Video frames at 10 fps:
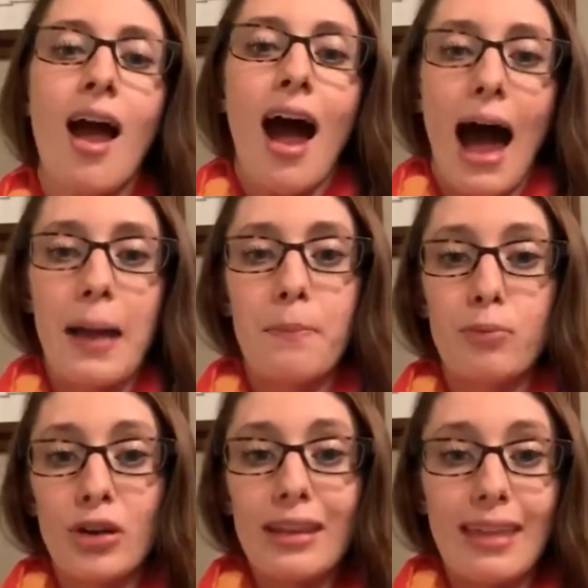I
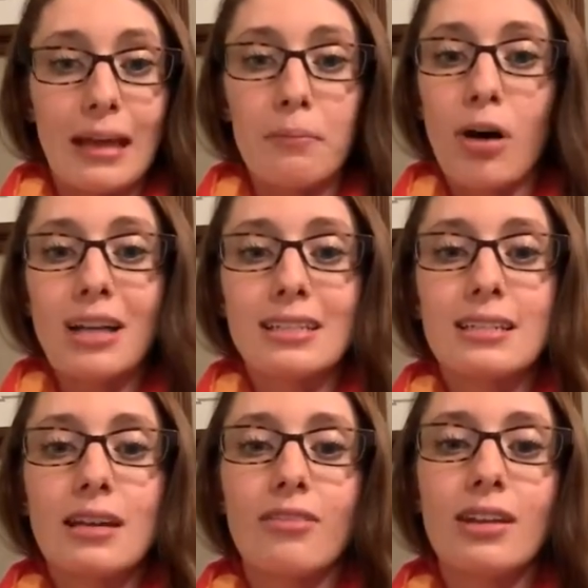breathe in
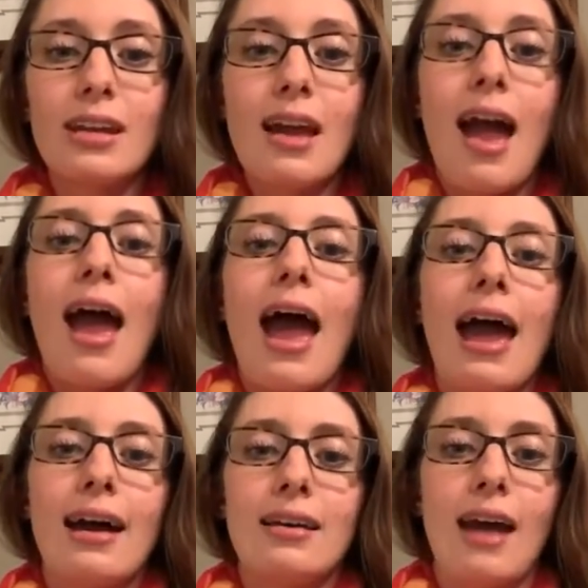positivity
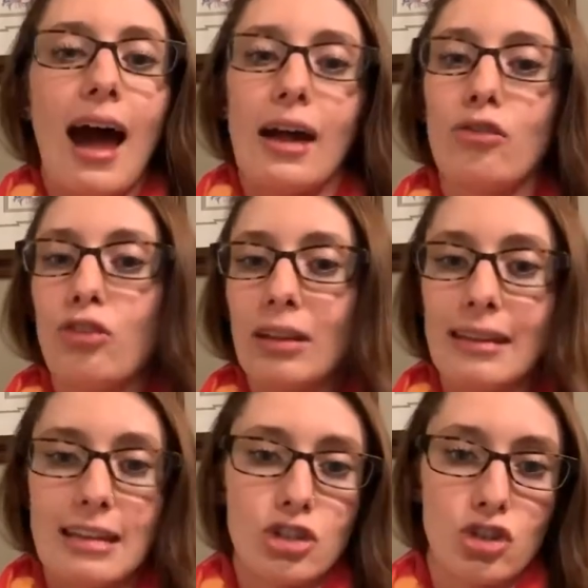and I
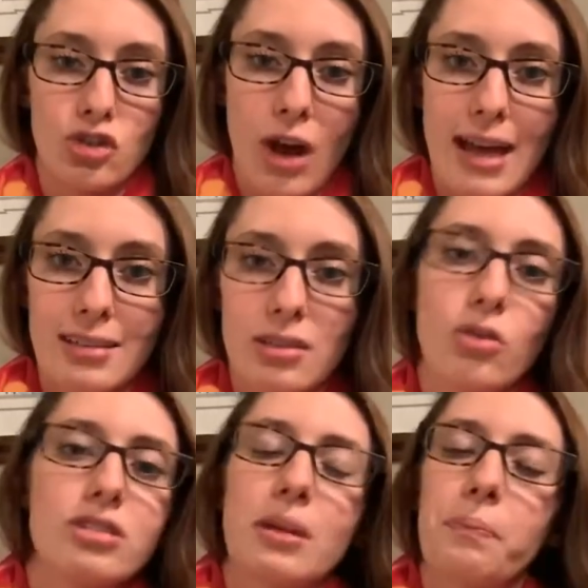release stress, or
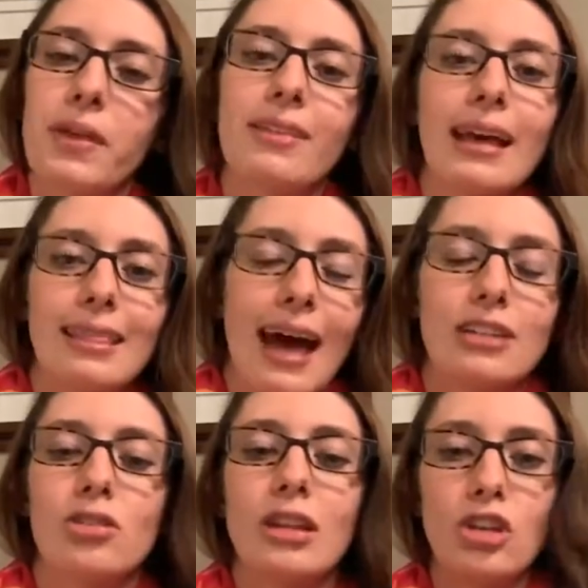something like that,
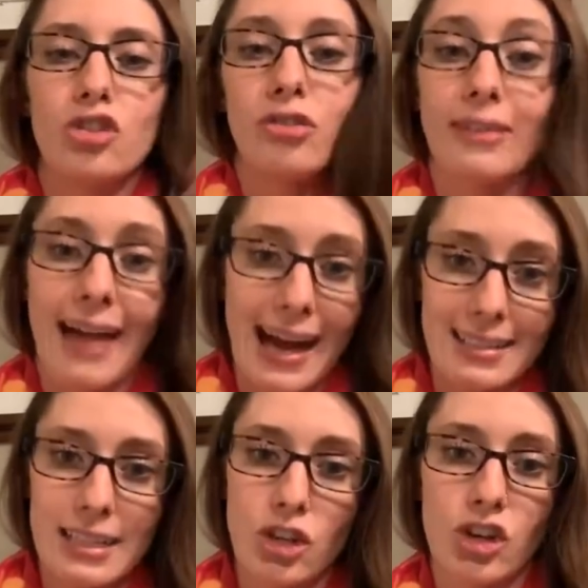so that you're
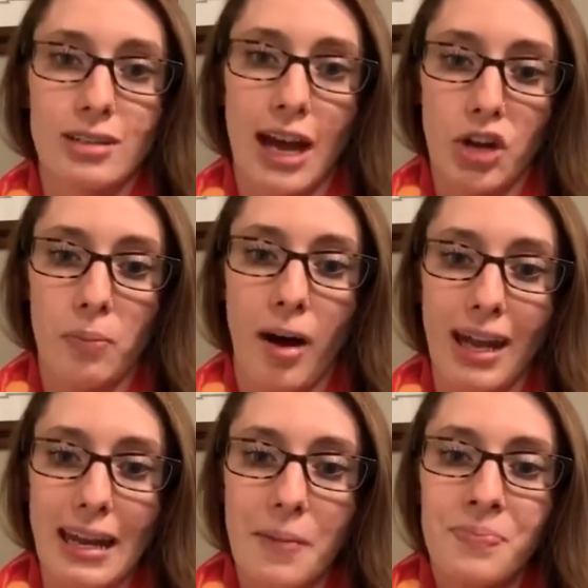relaxing your entire
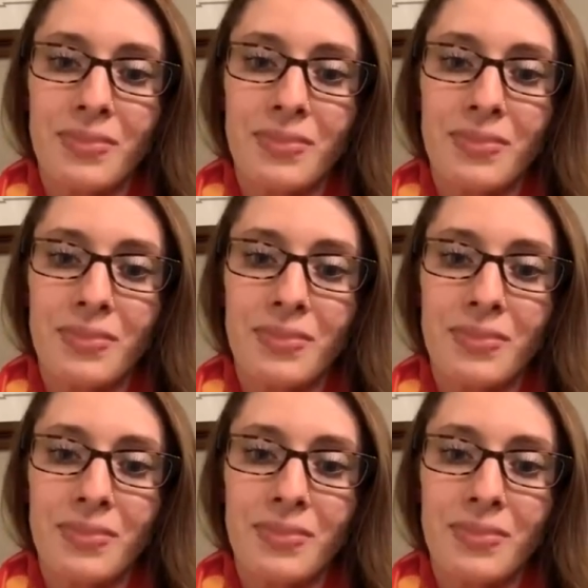body.